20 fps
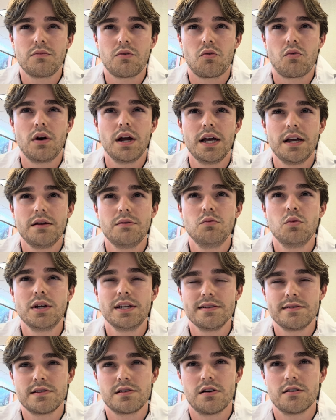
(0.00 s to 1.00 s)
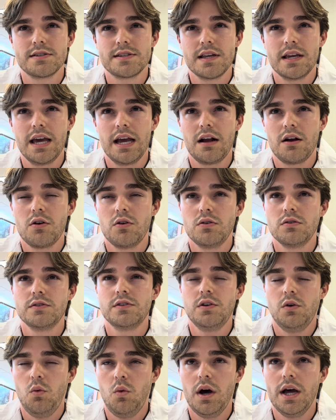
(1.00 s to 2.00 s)
red when it starts to get cold
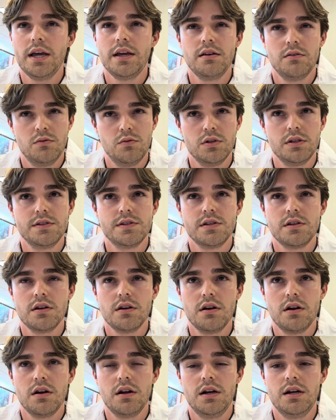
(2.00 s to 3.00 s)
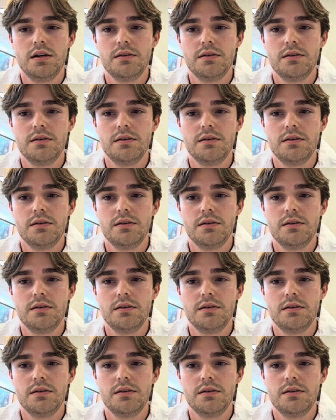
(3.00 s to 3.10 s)
to white once your